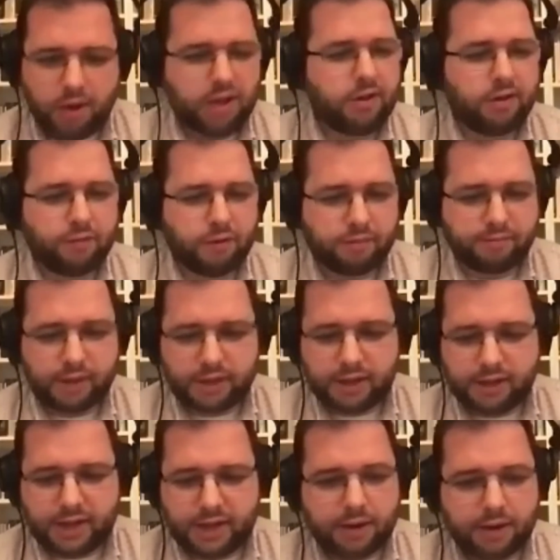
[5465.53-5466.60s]
way different
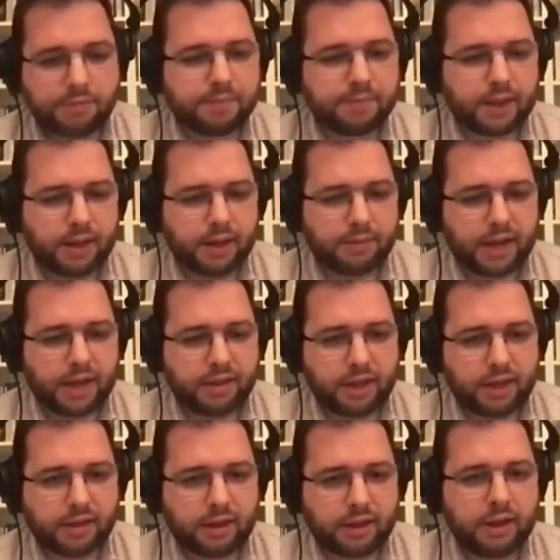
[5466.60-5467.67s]
uh, now um, i
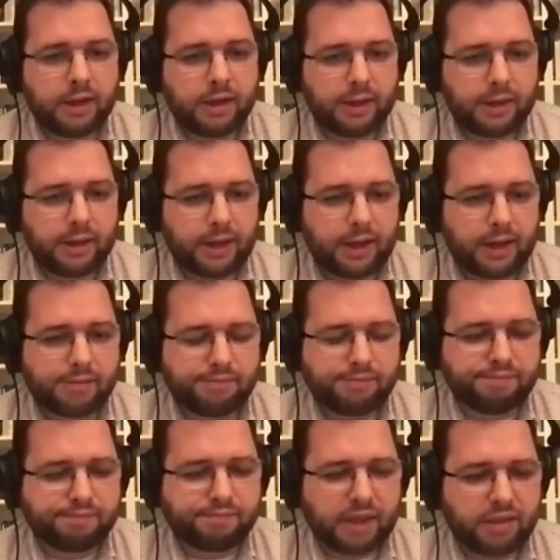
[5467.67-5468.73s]
think
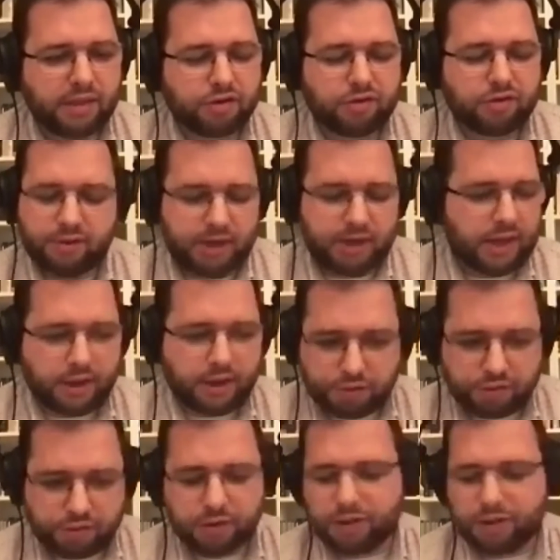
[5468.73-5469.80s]
um, there's and i go
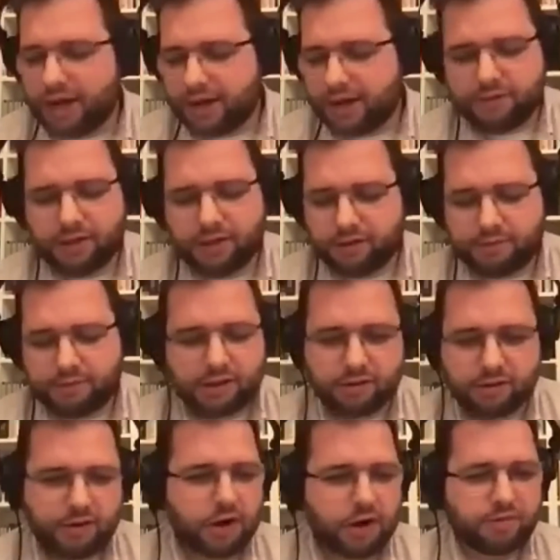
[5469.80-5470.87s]
through a lot of these but
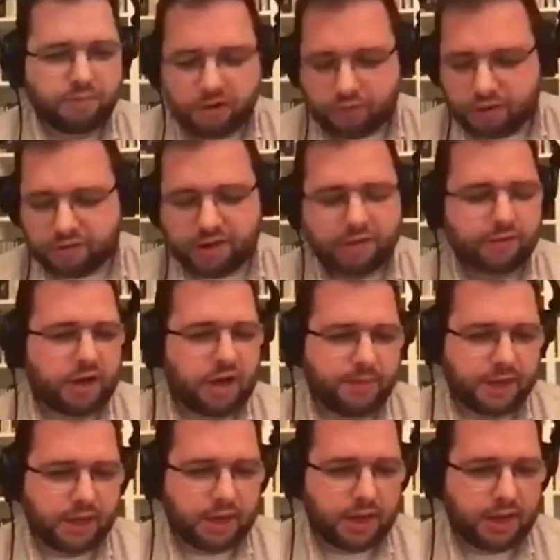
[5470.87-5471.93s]
there's various movements that have
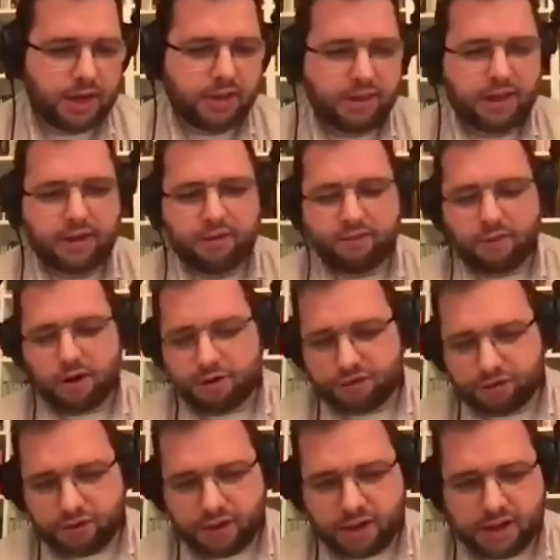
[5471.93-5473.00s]
come and gone that have
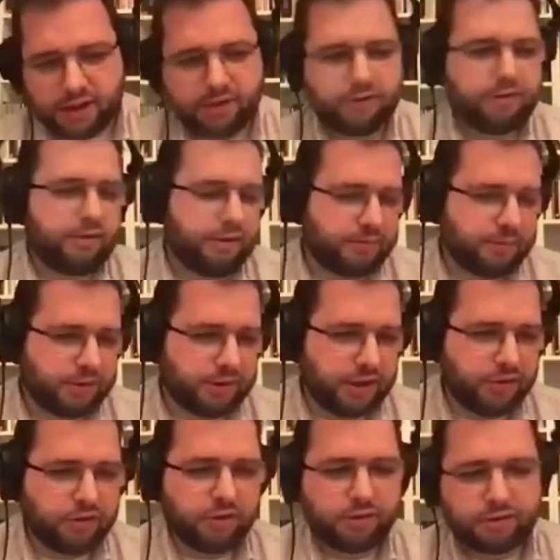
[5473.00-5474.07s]
marginalized
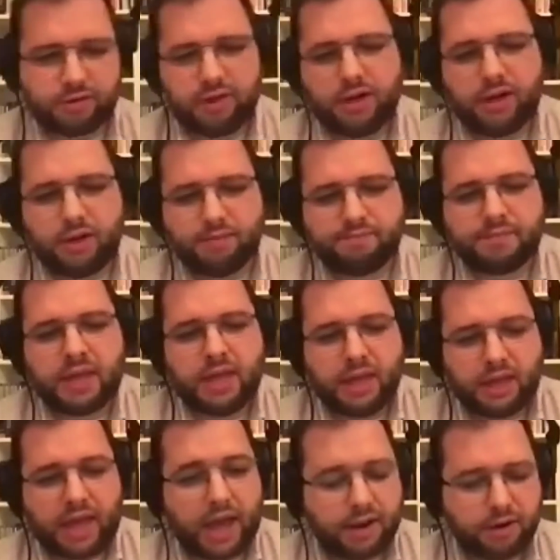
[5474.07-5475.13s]
dispensationalist um,
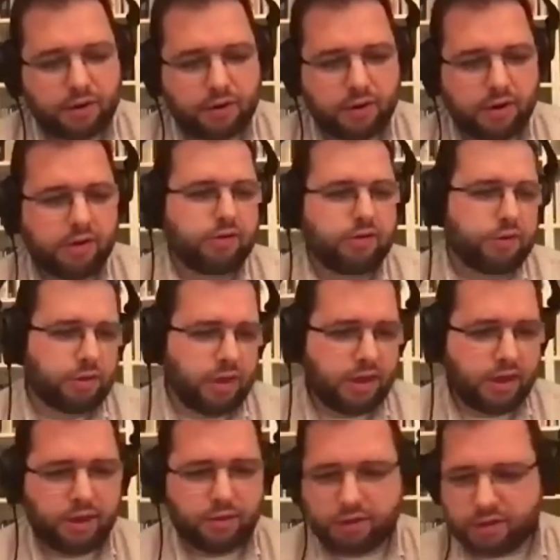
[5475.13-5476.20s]
categories or
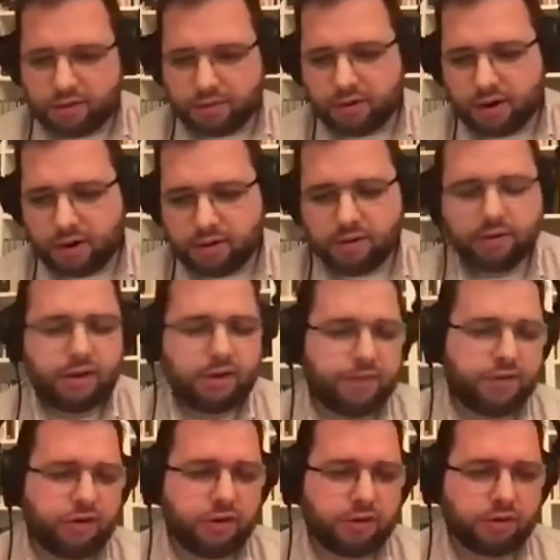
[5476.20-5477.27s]
thinking within the broader
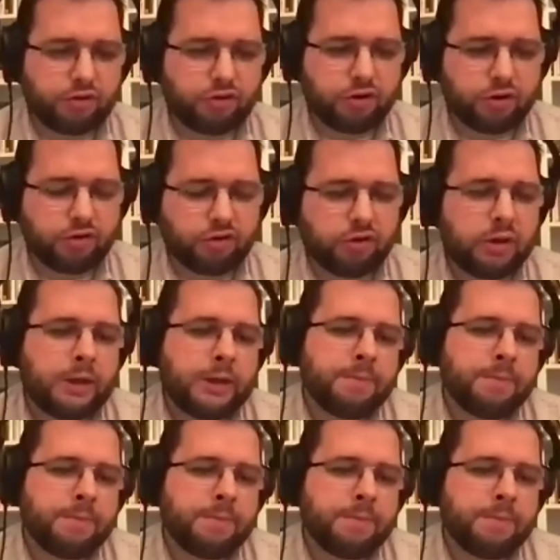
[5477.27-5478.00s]
evangelical church